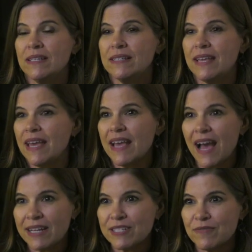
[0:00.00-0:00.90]
gay
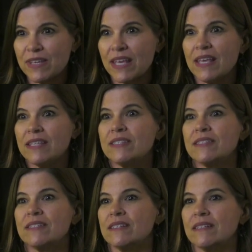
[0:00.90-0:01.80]

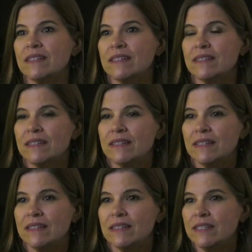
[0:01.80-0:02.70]
activists and
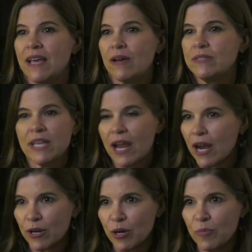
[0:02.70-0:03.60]
how
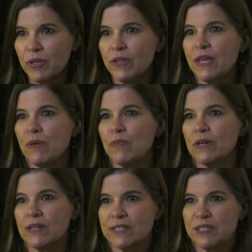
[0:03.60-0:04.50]
terrible they
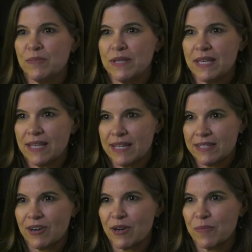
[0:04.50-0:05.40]
were to me
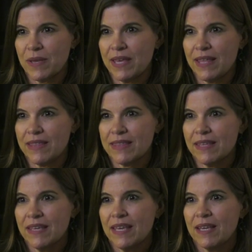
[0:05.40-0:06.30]
at Dartmouth.
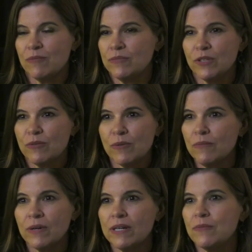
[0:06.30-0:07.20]
And look
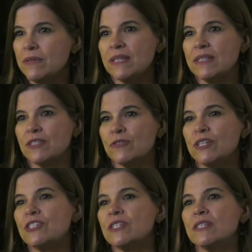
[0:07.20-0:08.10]
what we as
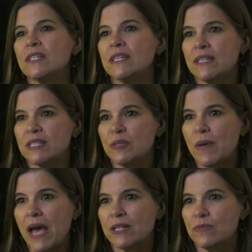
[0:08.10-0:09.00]
Christians can
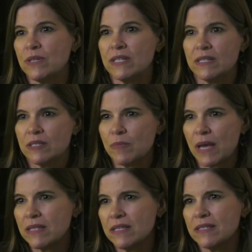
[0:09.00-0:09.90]
expect. We can
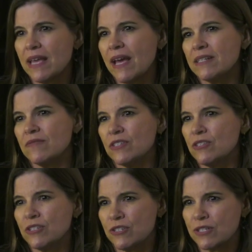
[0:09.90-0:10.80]
expect these gay
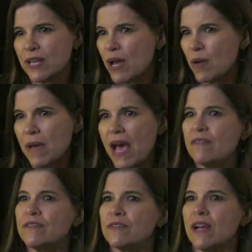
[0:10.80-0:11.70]
activists to just come
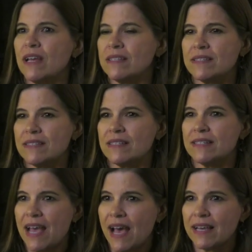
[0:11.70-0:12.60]
after us and
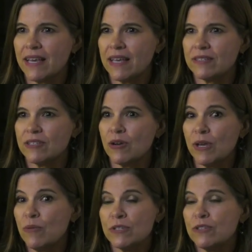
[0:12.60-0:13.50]
attack us. So
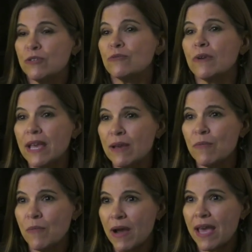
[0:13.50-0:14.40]
it was a great
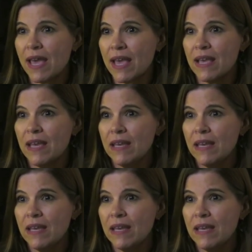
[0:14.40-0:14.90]
way